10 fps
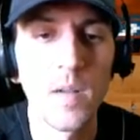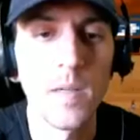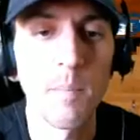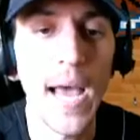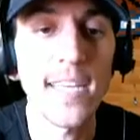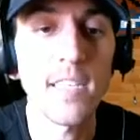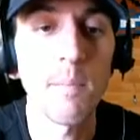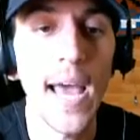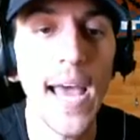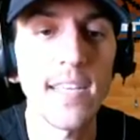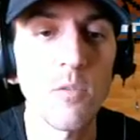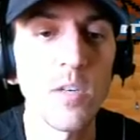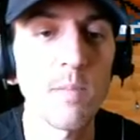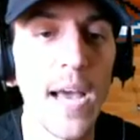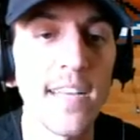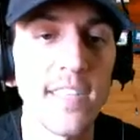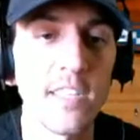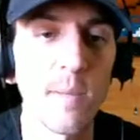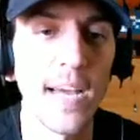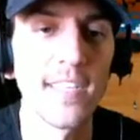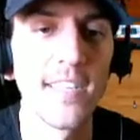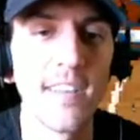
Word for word: Pass. Pass. Where's pass? There's pass.